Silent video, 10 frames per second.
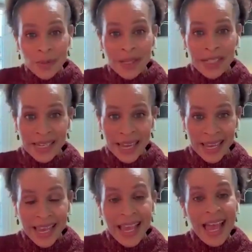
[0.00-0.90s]
simple
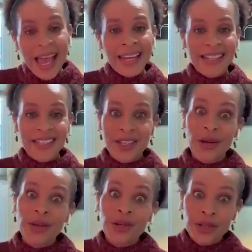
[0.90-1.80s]
mistake. And it's,
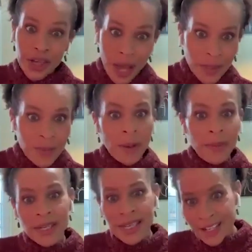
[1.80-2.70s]
your job is
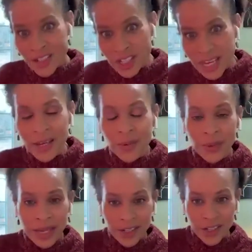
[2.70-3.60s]
probably to educate
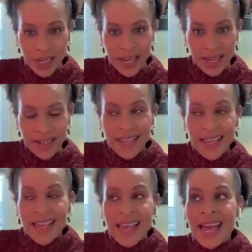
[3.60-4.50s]
and re-educate.
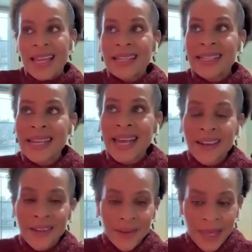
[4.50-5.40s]
And I said,
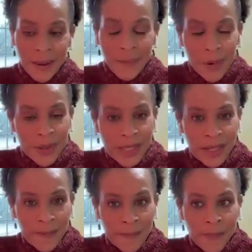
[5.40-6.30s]
how do you think a
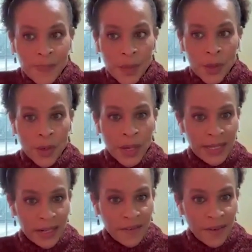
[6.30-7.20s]
person who
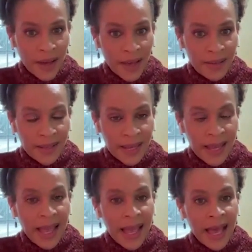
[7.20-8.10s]
identifies
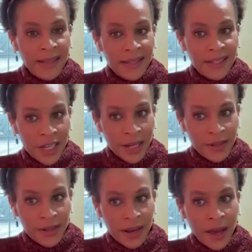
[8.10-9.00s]
as a
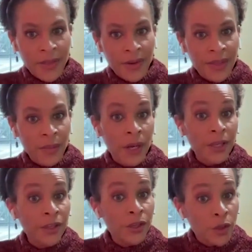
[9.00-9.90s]
gender other than
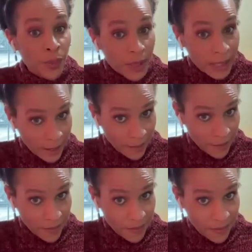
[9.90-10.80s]
what you believe
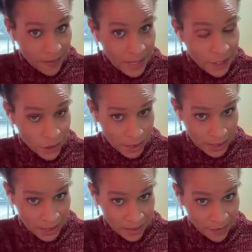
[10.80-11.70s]
they should
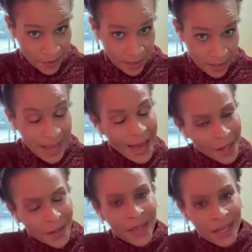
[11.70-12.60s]
identify,
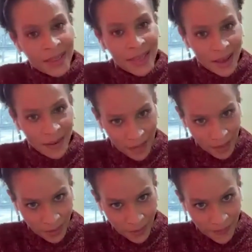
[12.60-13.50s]
how do you think they
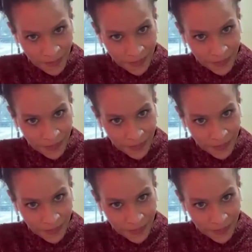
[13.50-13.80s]
feel?